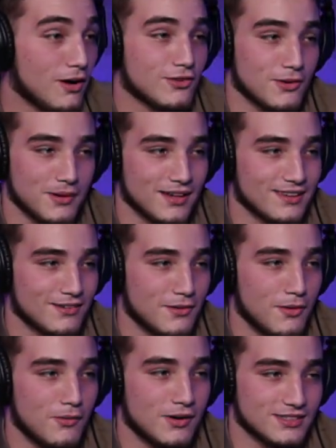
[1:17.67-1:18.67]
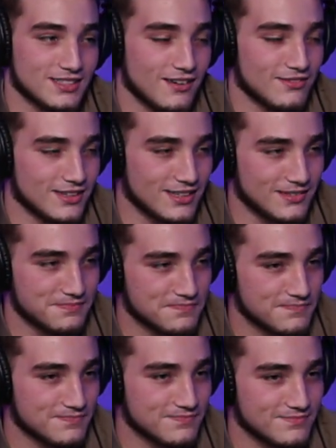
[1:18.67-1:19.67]
Welterweight. Welterweight. Yeah, give
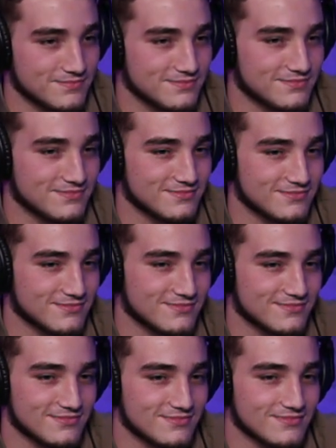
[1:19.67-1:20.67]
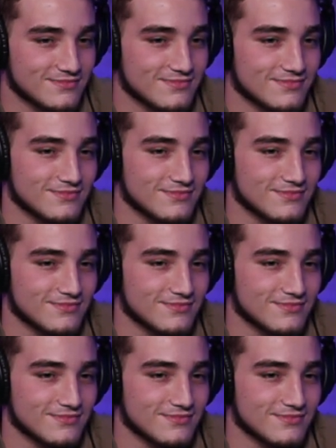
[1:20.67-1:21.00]
it, welterweight. Give, give us some details.